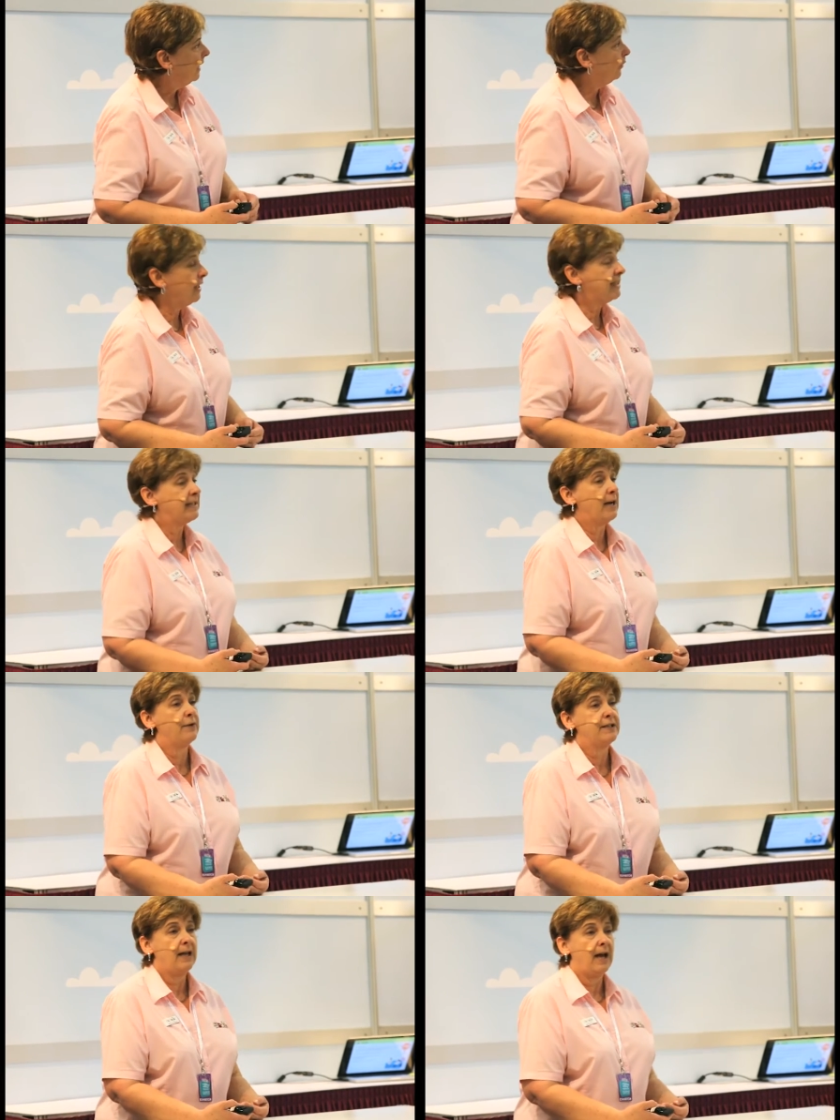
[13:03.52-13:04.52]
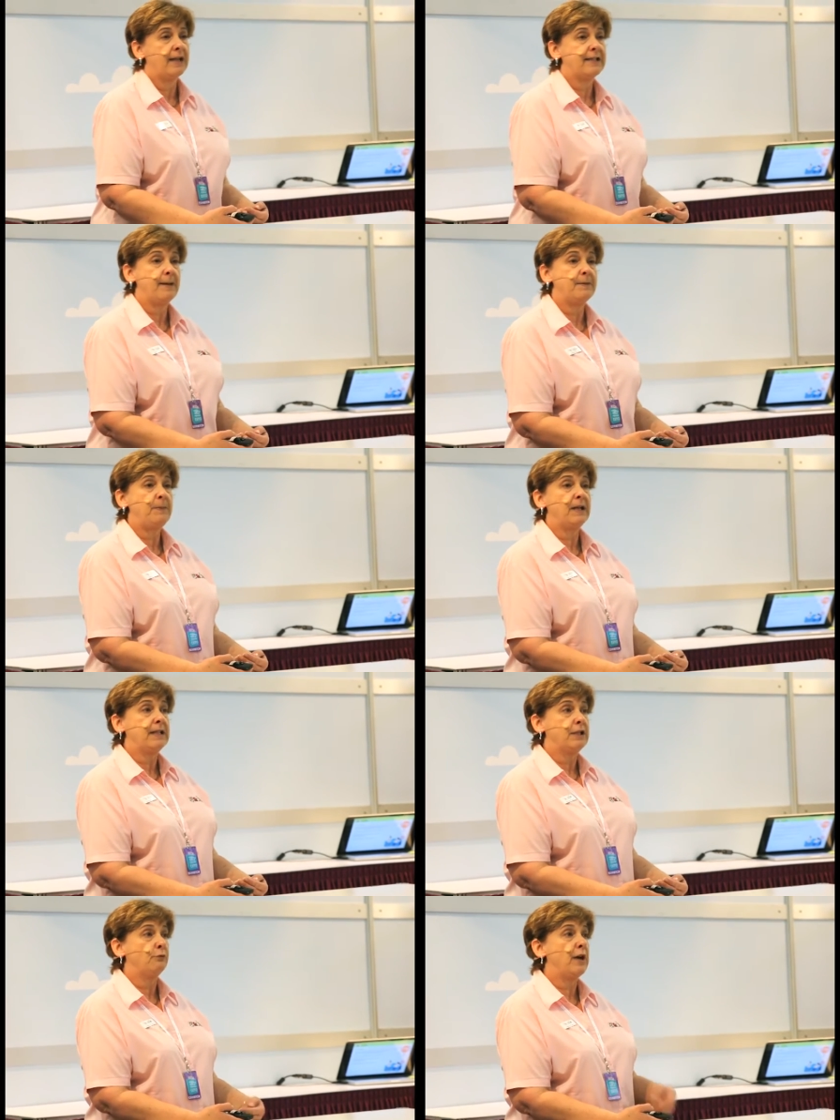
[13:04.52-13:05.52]
increases their uh,
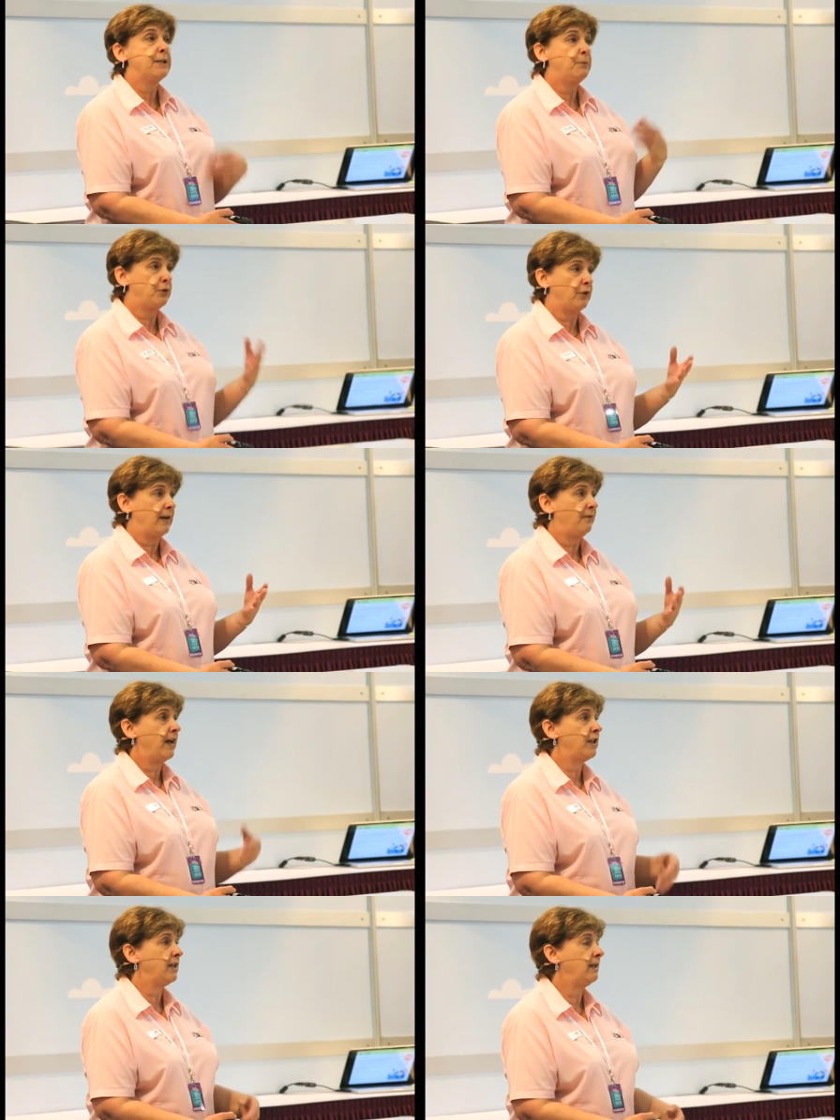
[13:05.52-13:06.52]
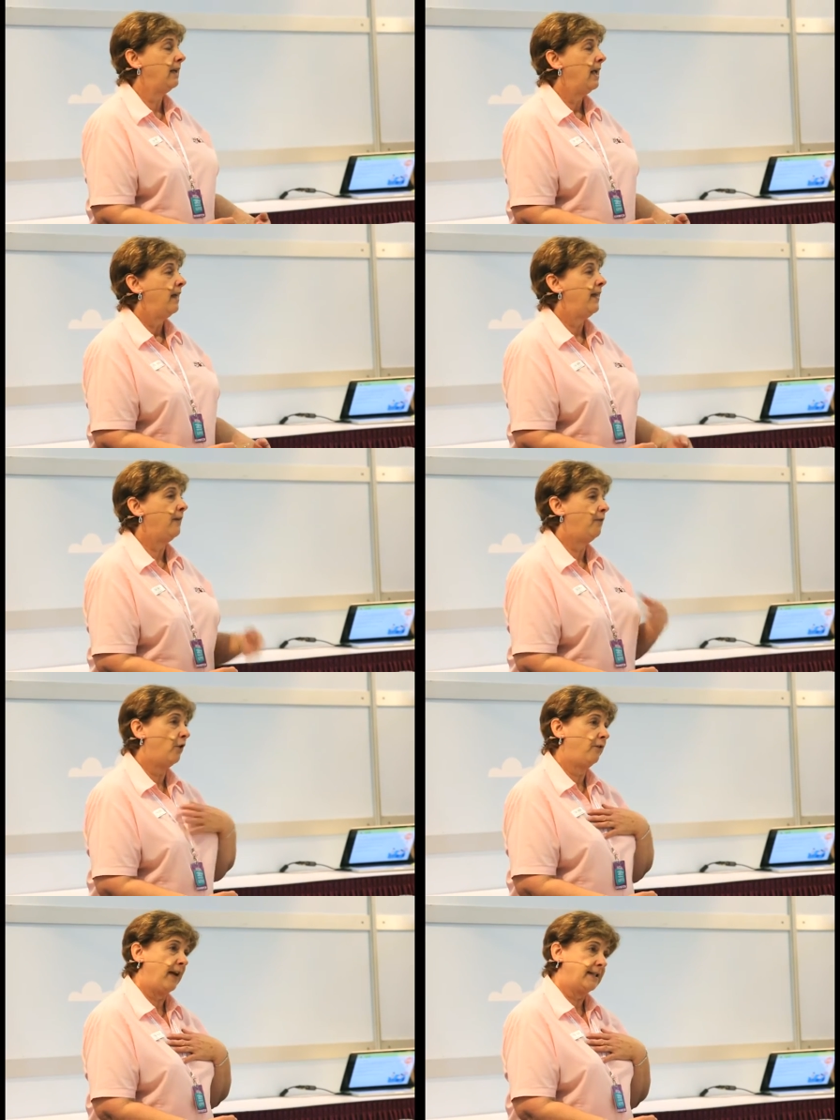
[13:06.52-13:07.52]
susceptibility to respiratory infection,
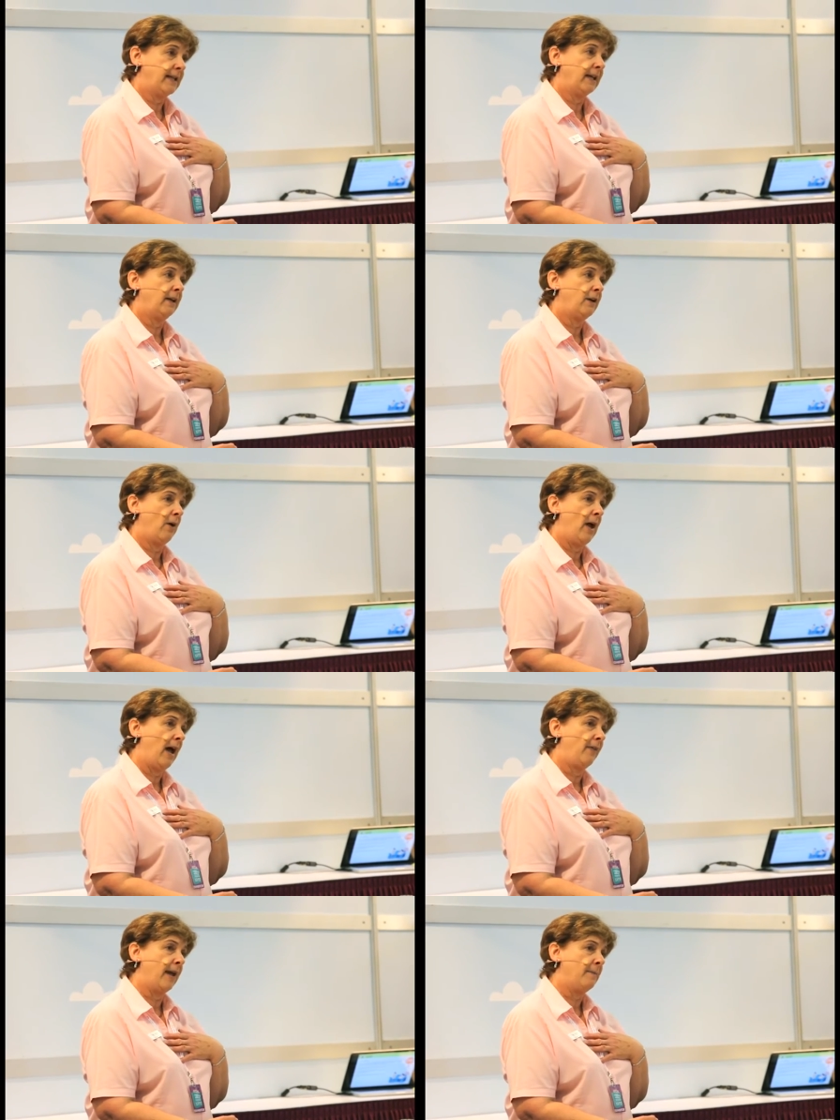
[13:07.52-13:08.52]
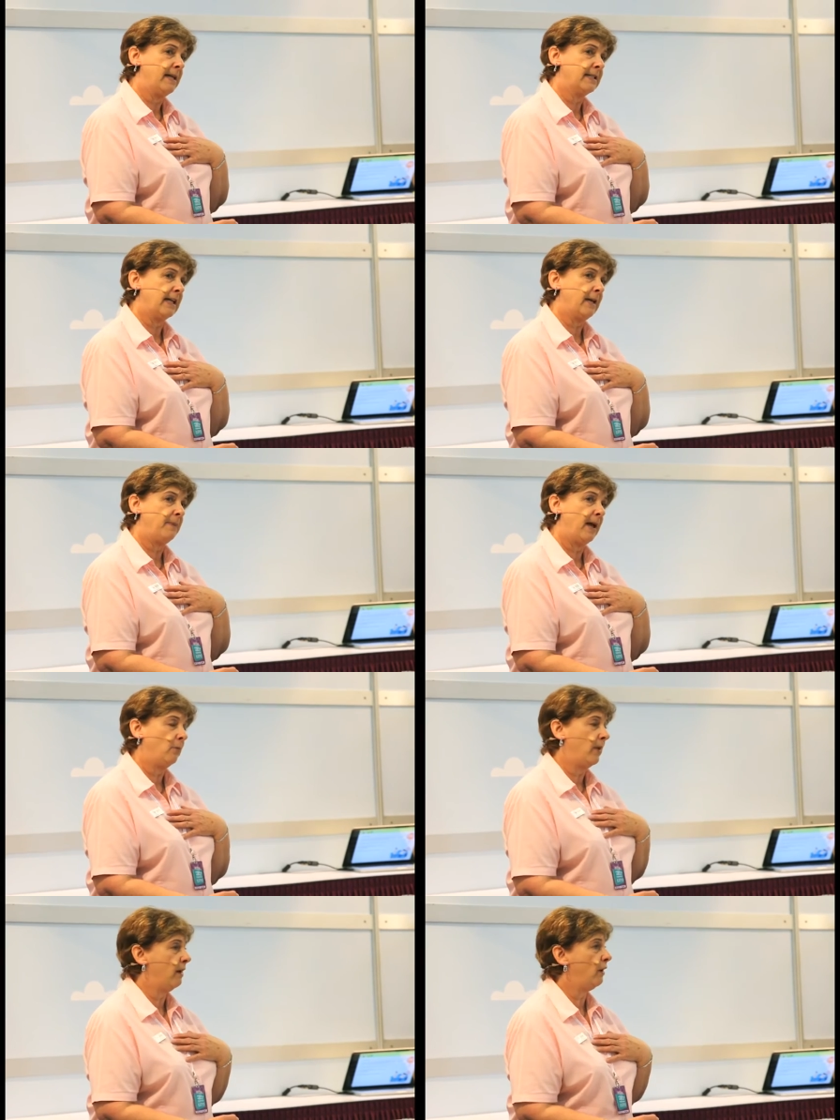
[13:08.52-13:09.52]
therefore affecting you know, how they may sleep
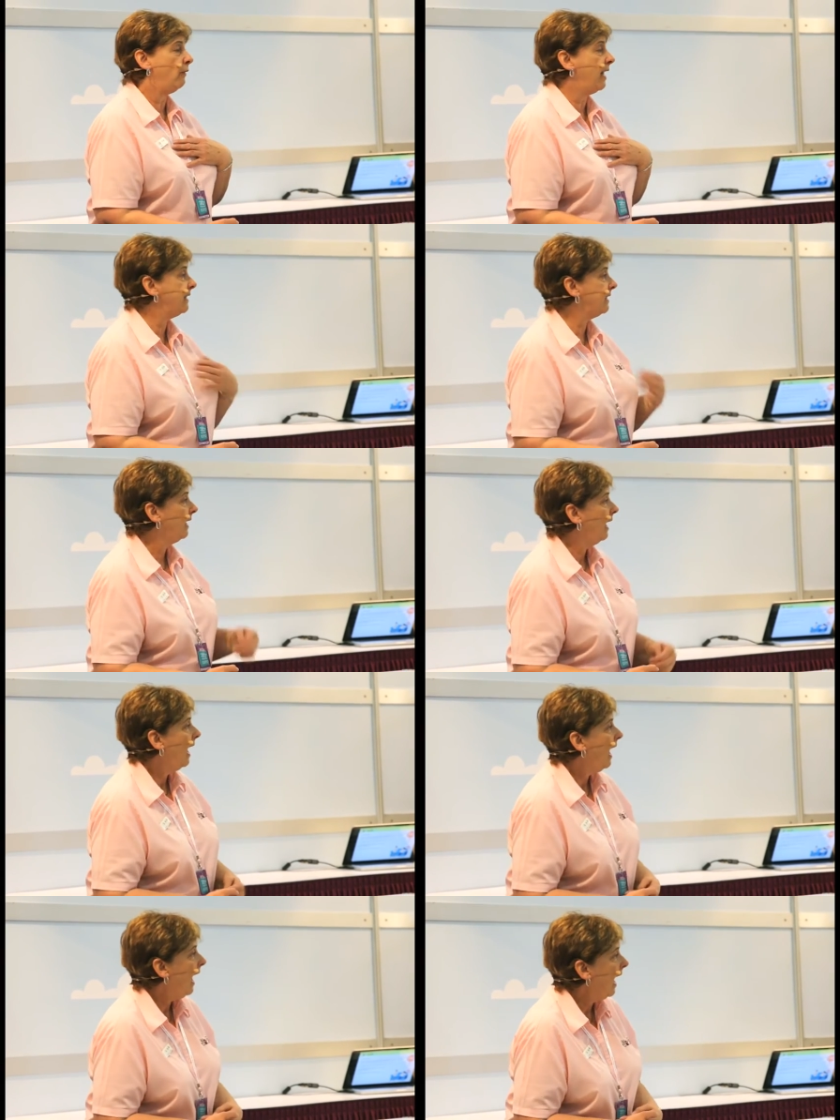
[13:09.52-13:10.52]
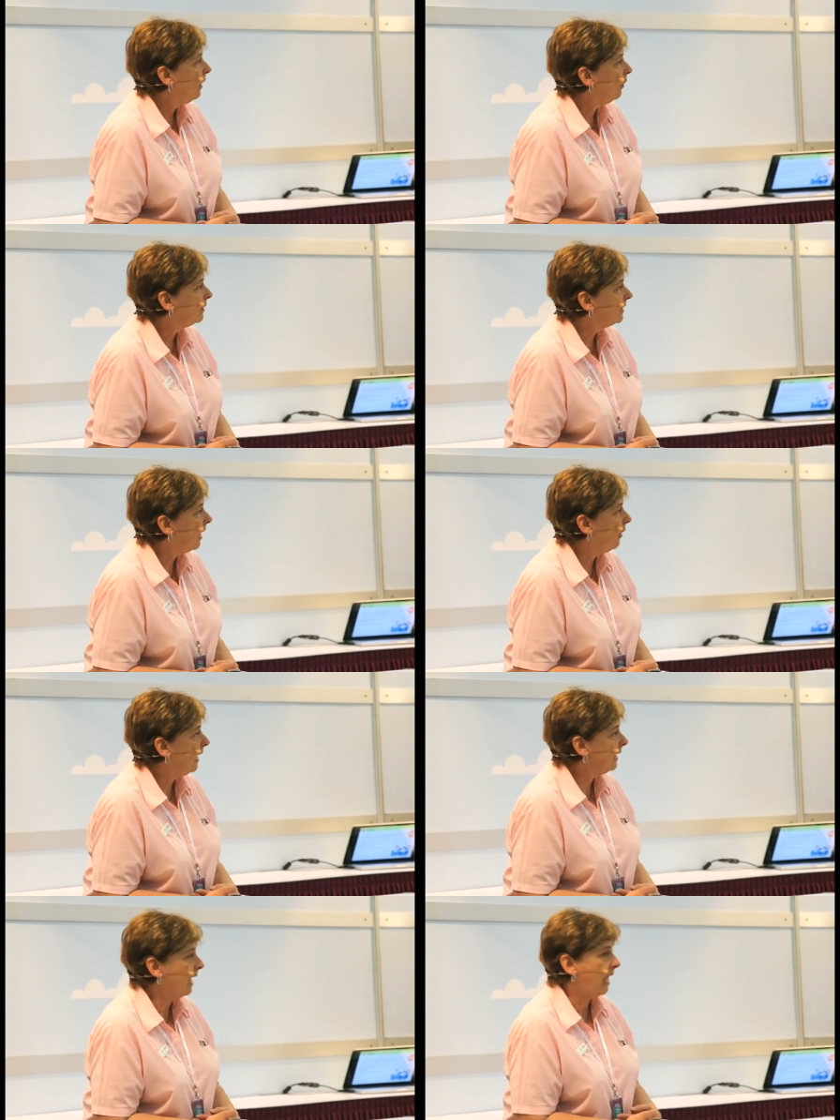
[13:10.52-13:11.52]
when they're at rest. And also
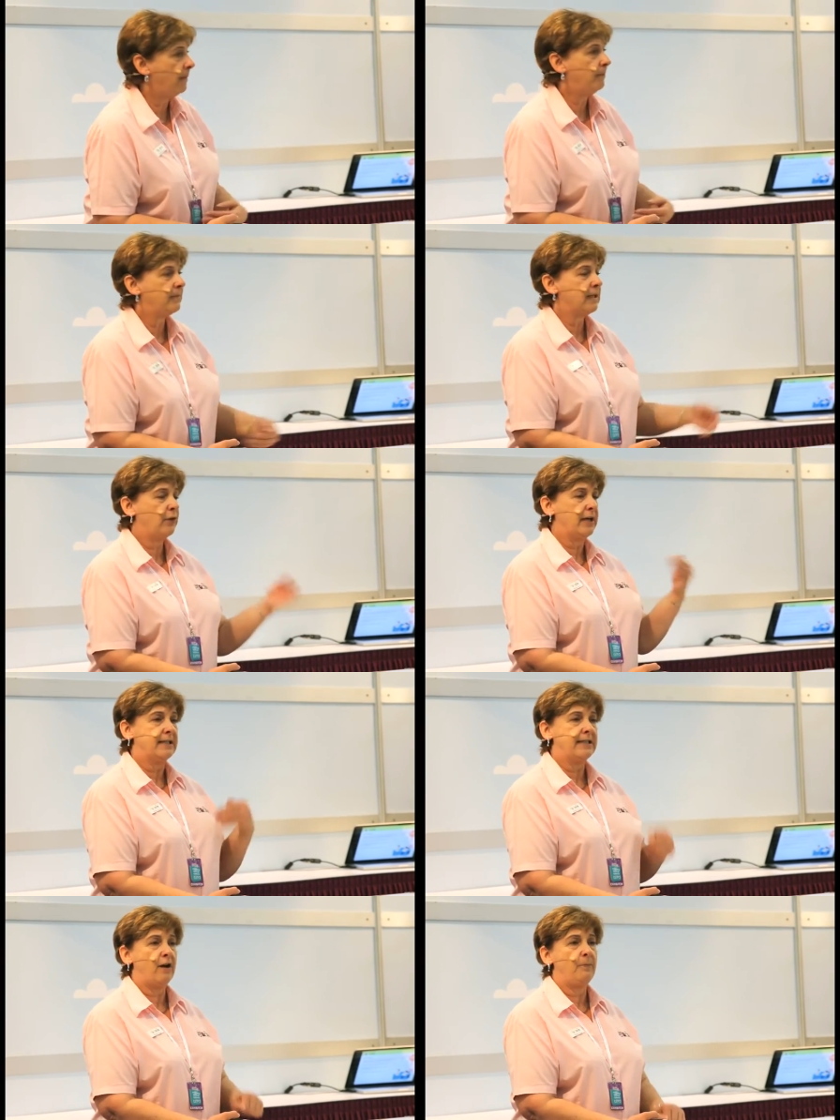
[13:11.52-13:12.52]
it um, decreases their